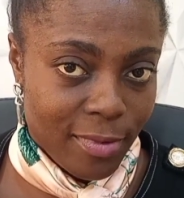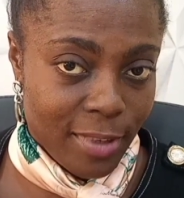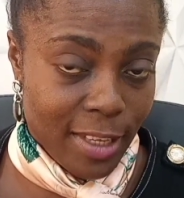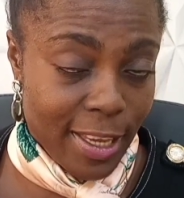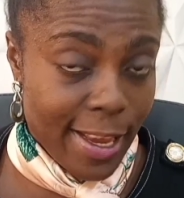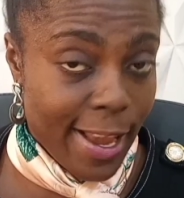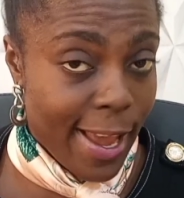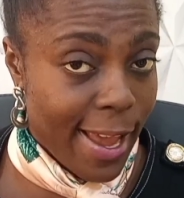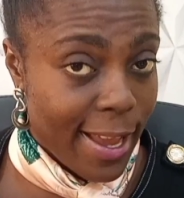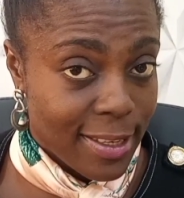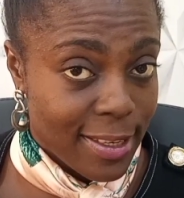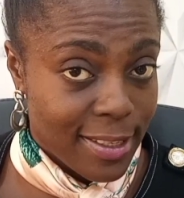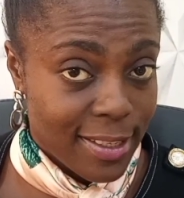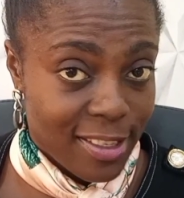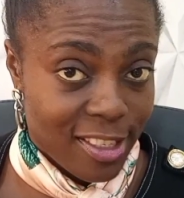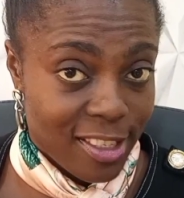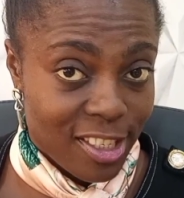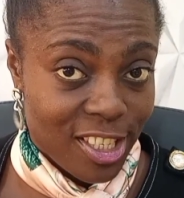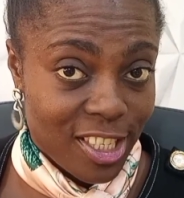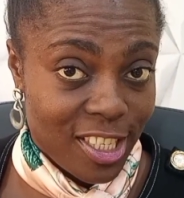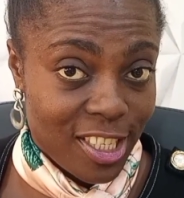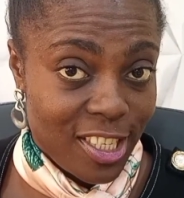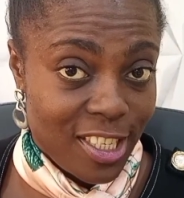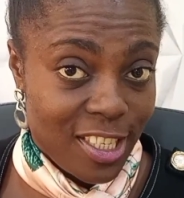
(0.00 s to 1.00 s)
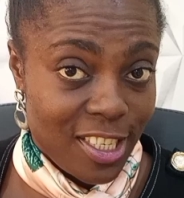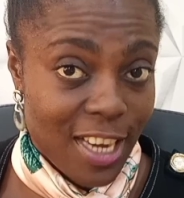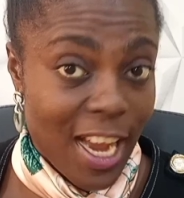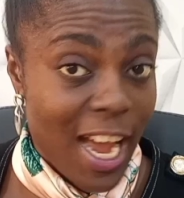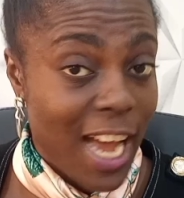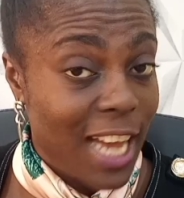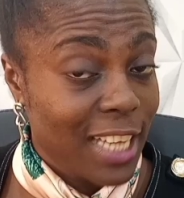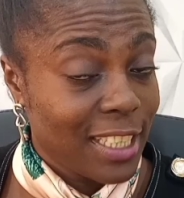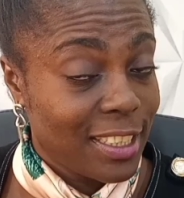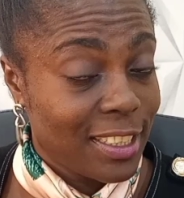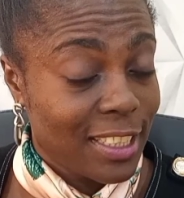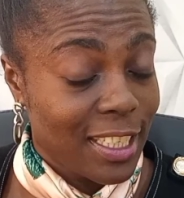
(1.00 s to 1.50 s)
Yes, she
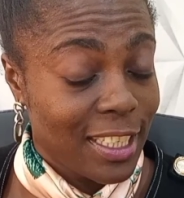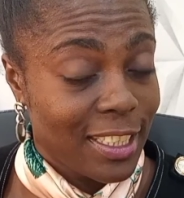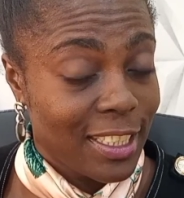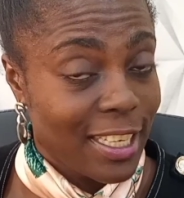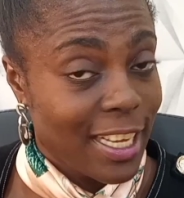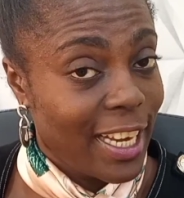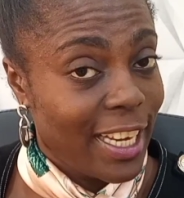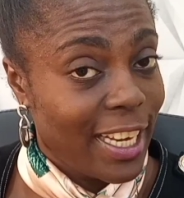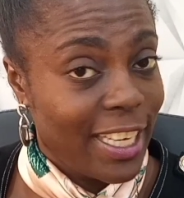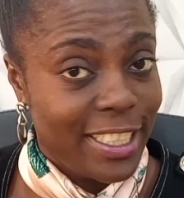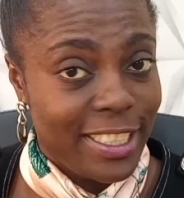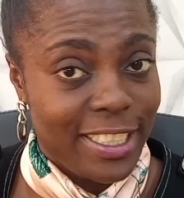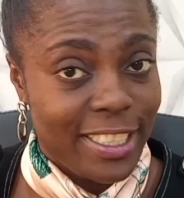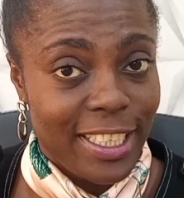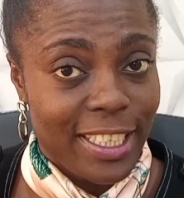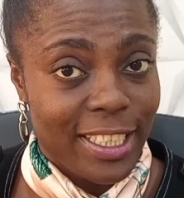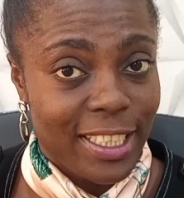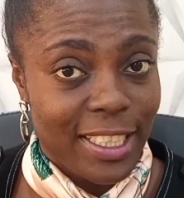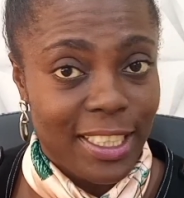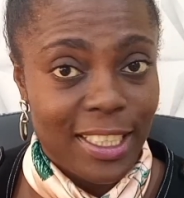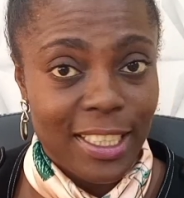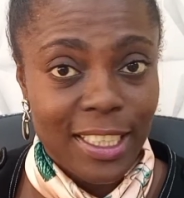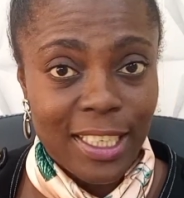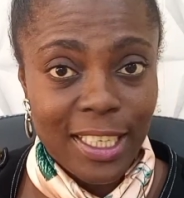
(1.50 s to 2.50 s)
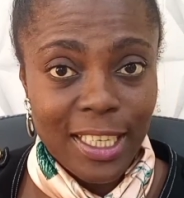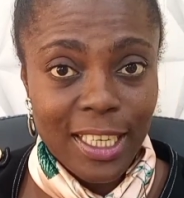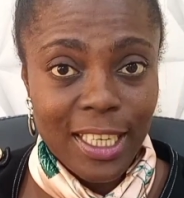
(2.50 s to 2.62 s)
had an idea,